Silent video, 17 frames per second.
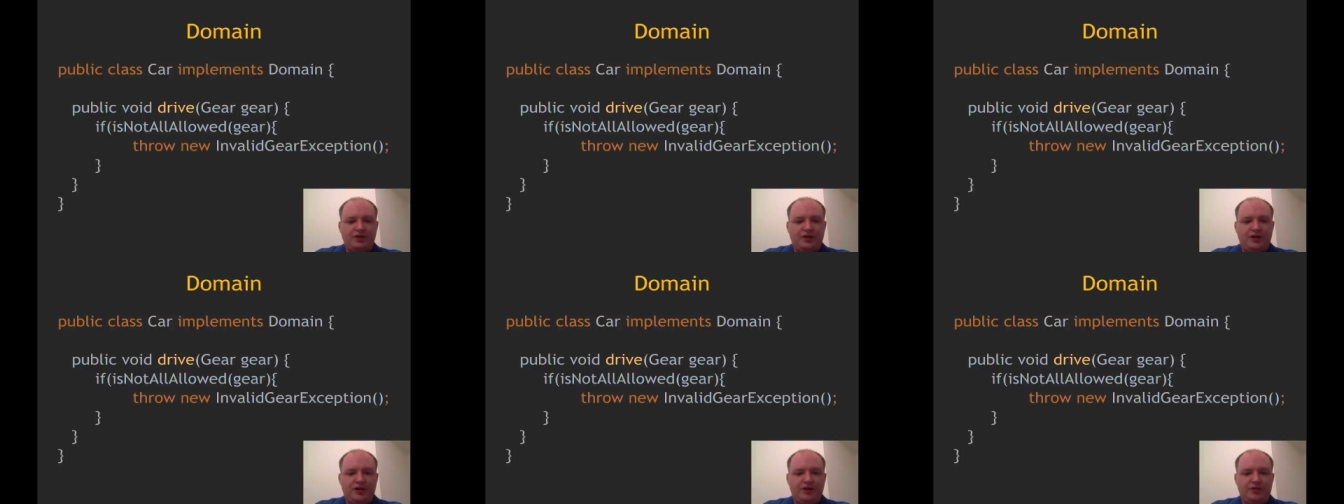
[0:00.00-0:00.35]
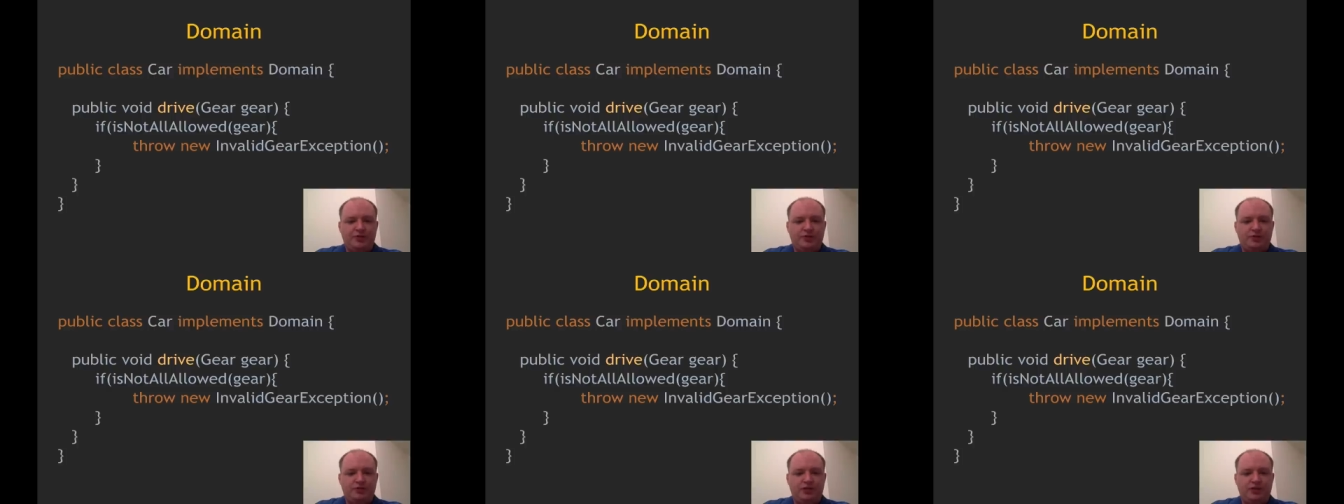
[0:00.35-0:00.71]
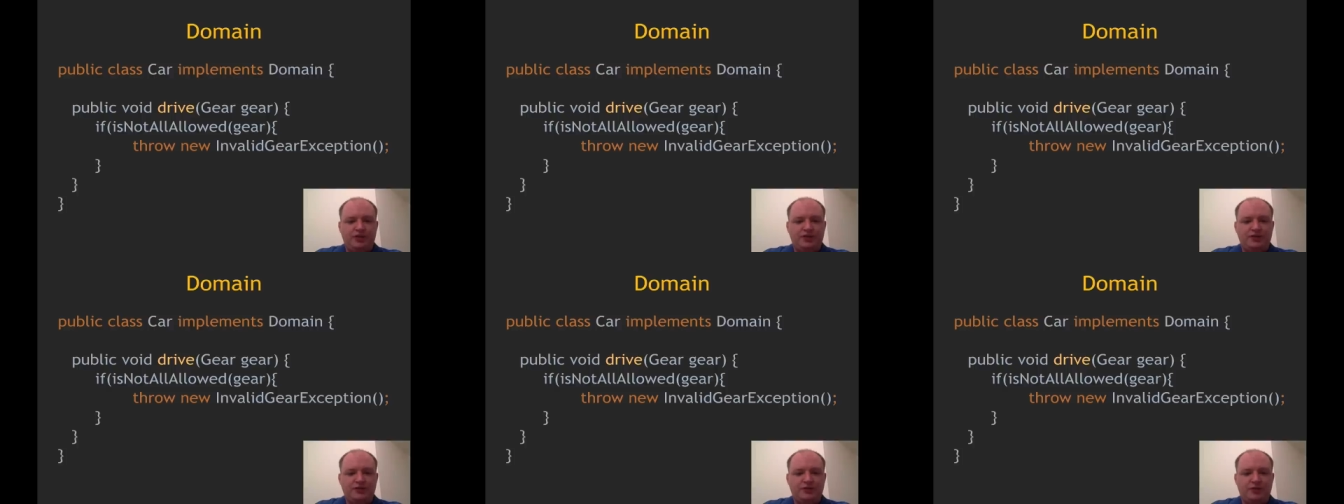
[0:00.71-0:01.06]
that
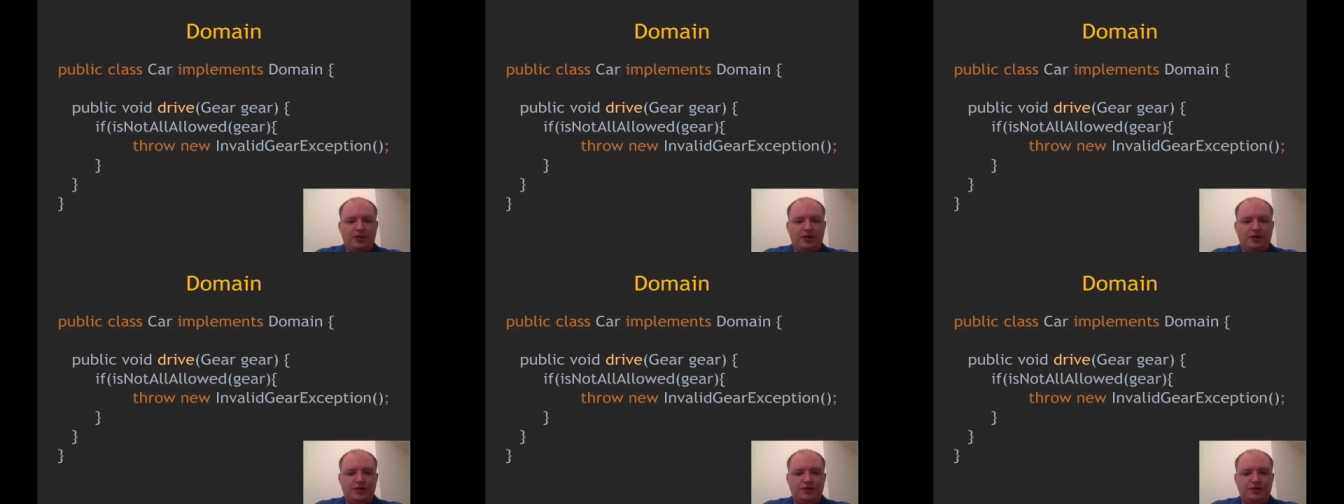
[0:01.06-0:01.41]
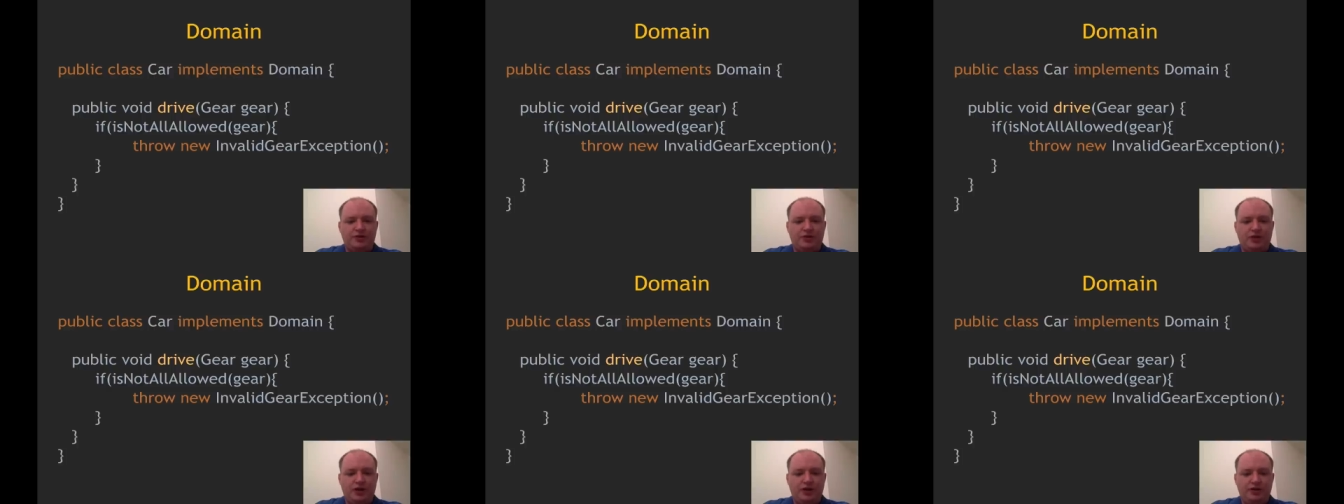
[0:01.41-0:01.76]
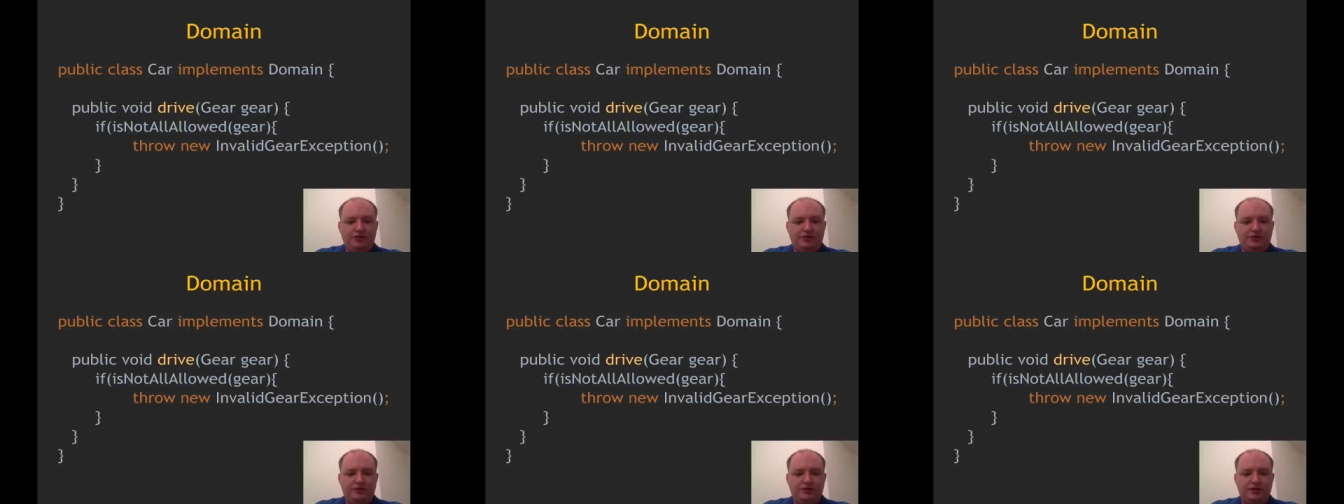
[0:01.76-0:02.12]
provides a method
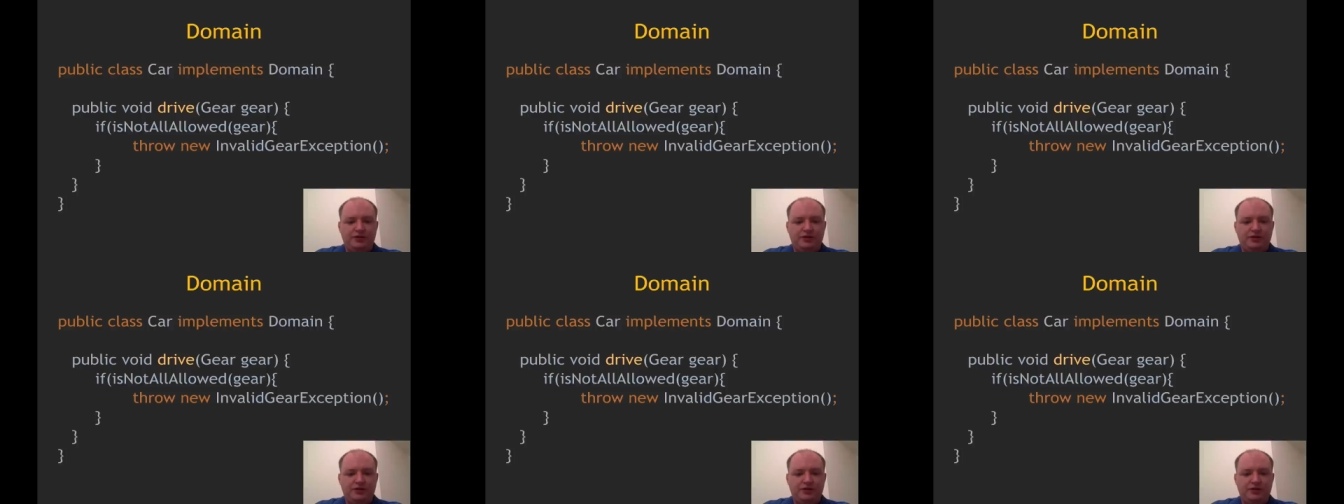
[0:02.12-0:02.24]
drive.